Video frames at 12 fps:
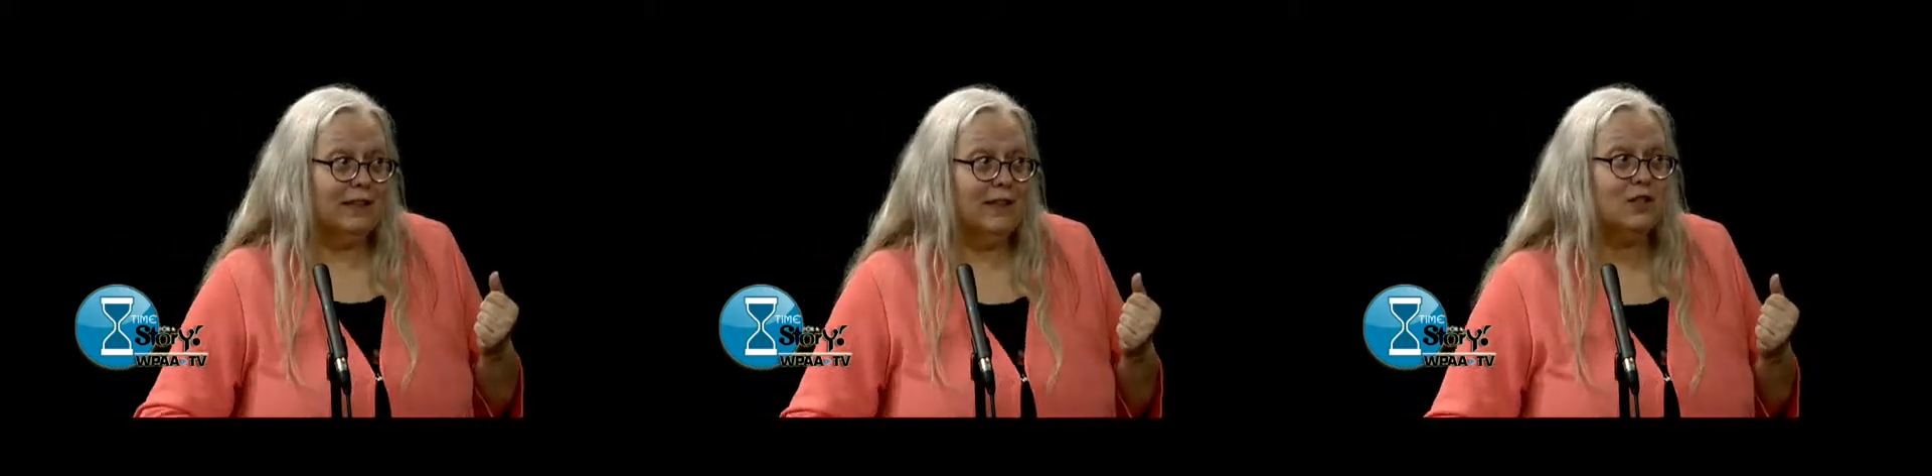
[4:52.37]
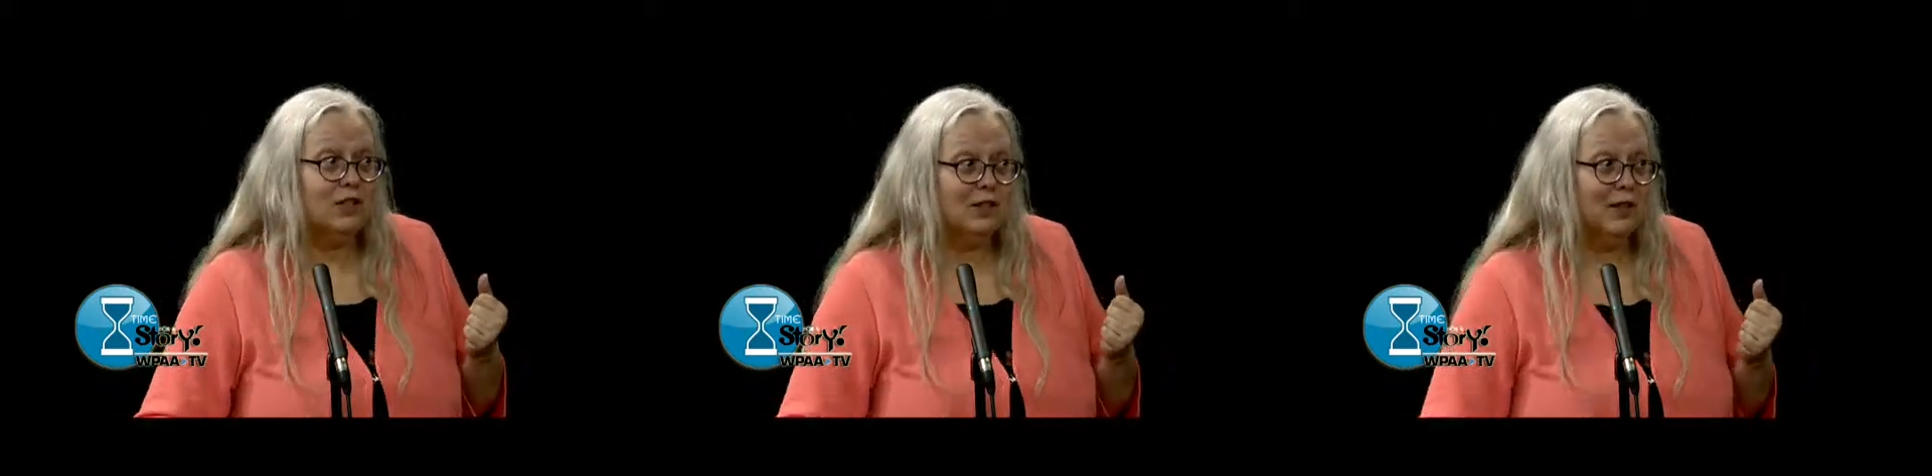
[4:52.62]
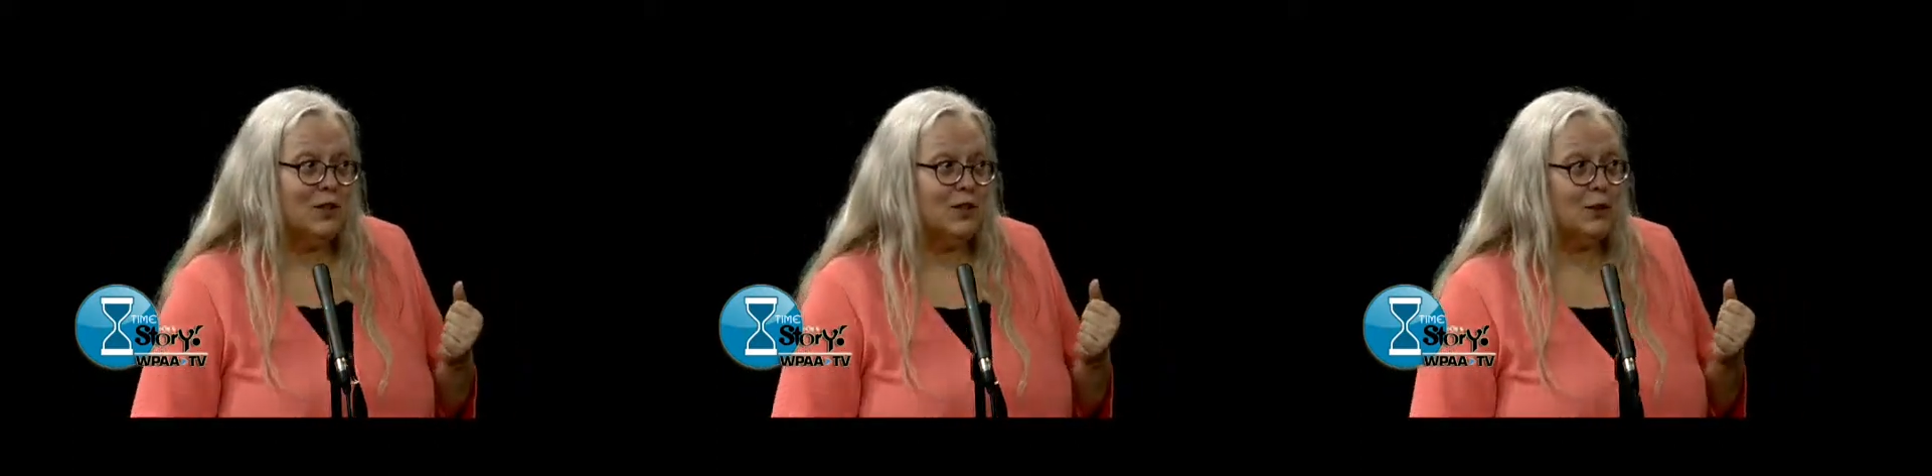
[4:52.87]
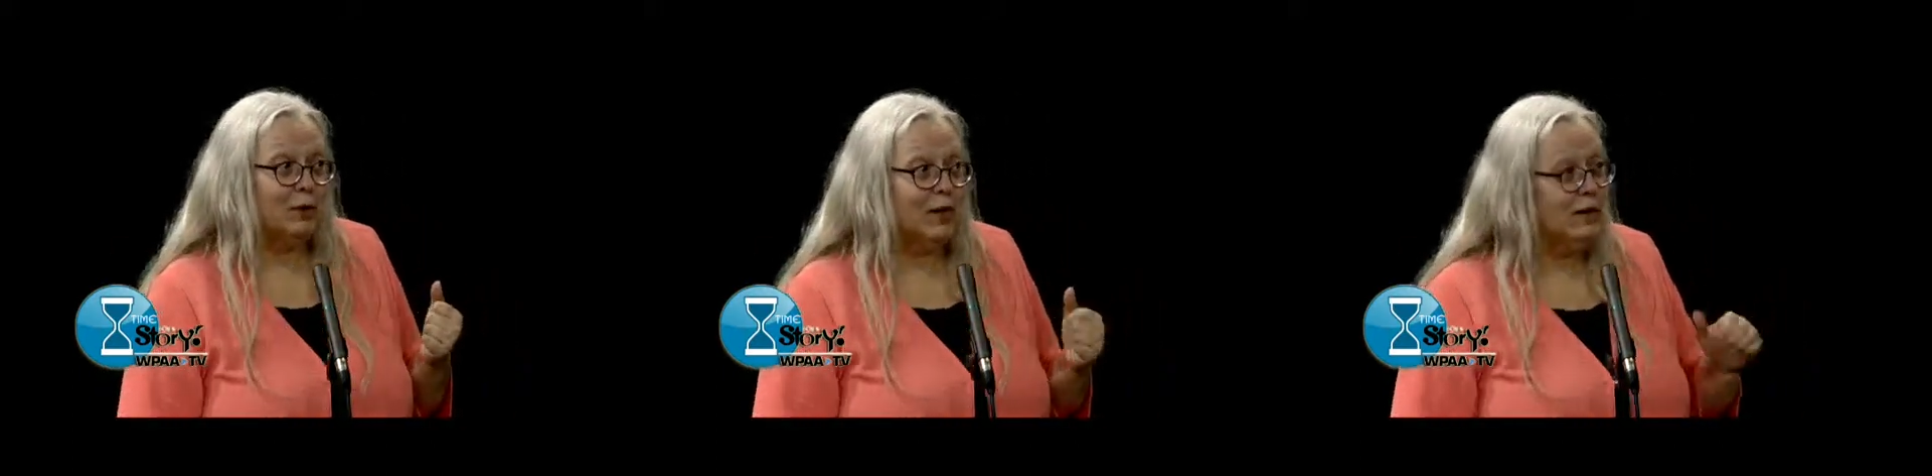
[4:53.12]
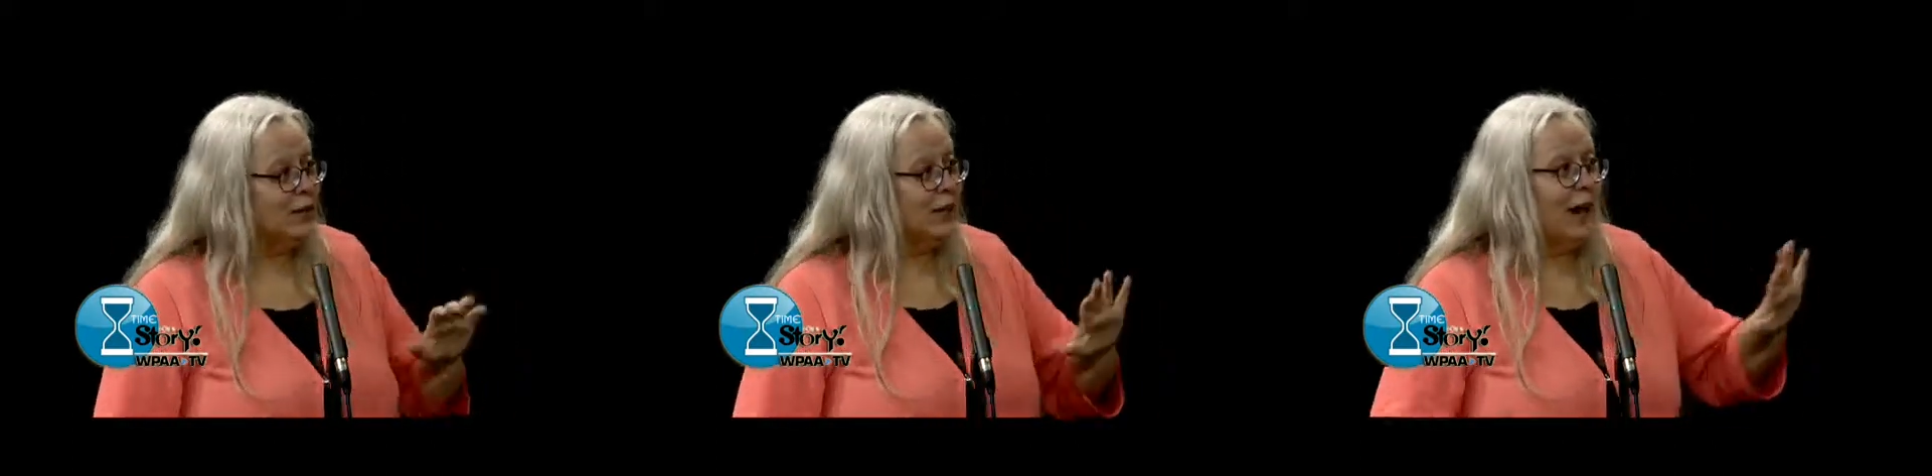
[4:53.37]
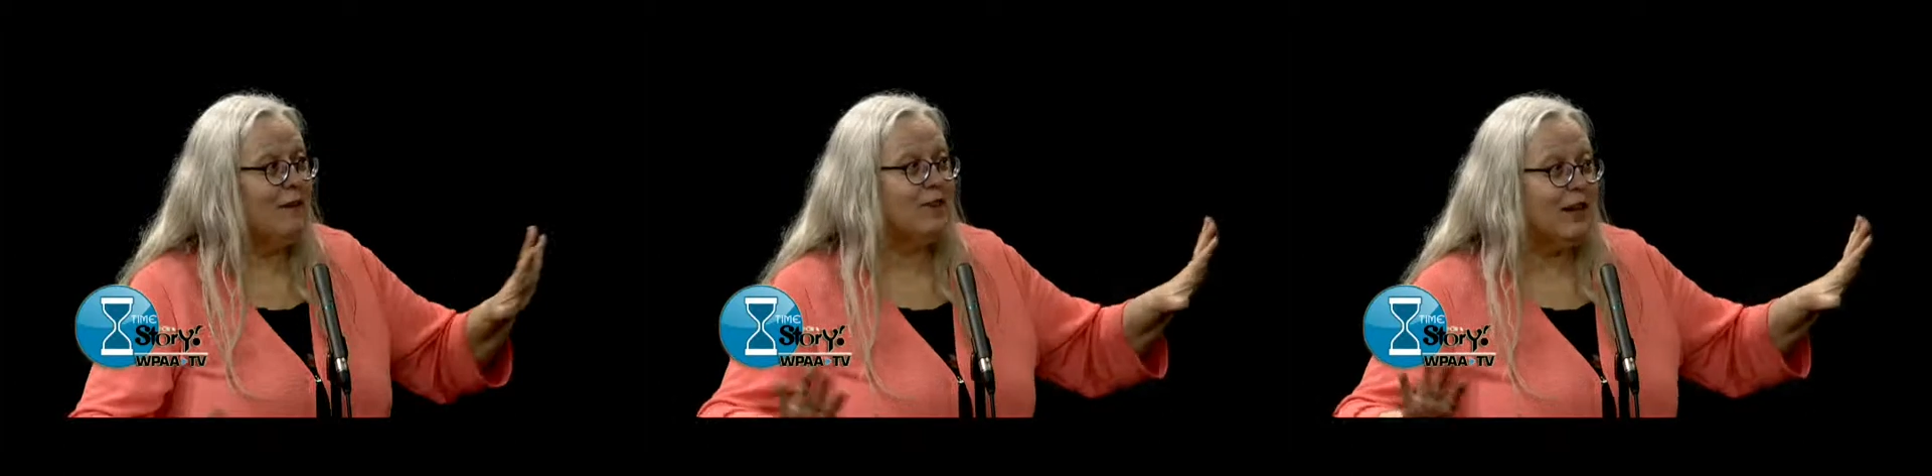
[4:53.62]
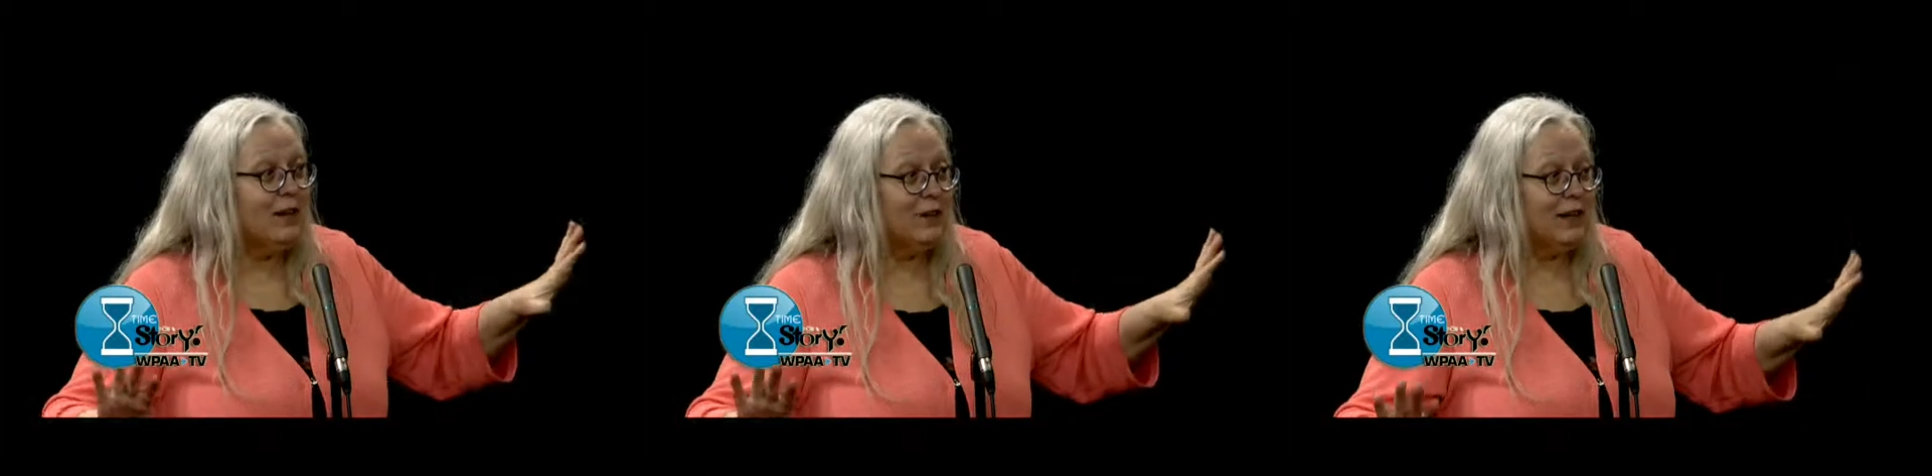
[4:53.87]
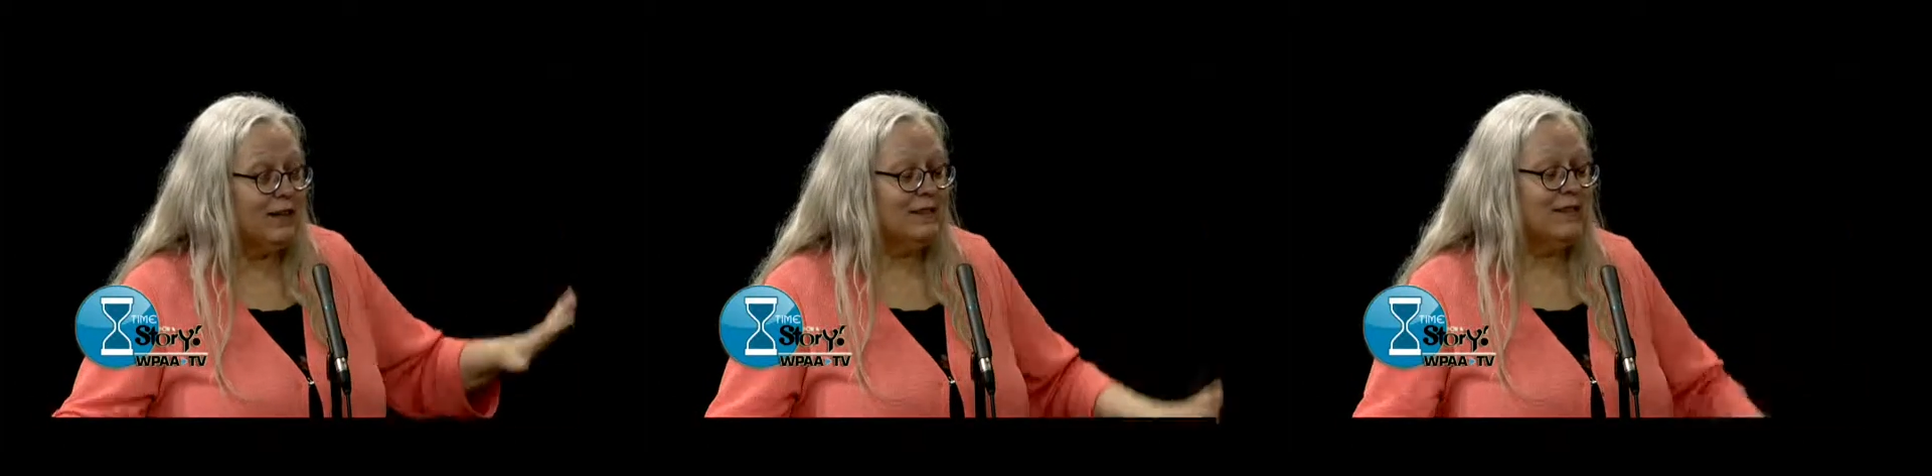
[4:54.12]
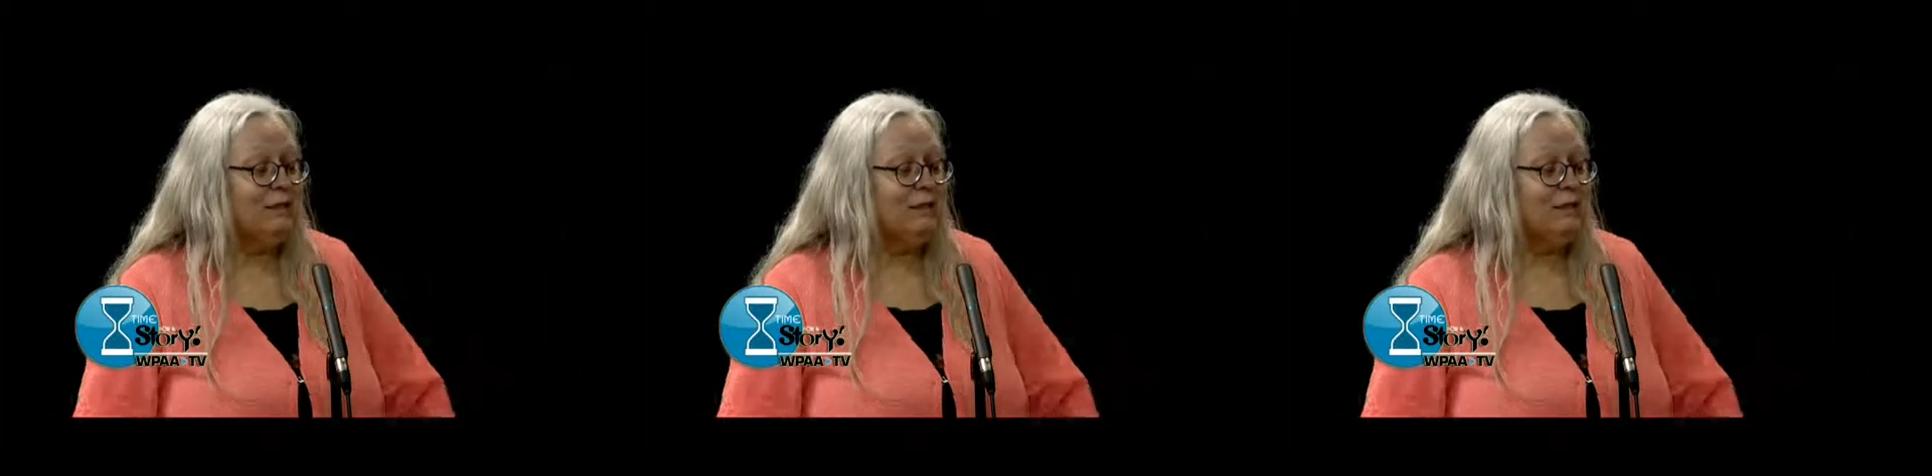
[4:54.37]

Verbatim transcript: listen to this story. You're going to have to hear it on T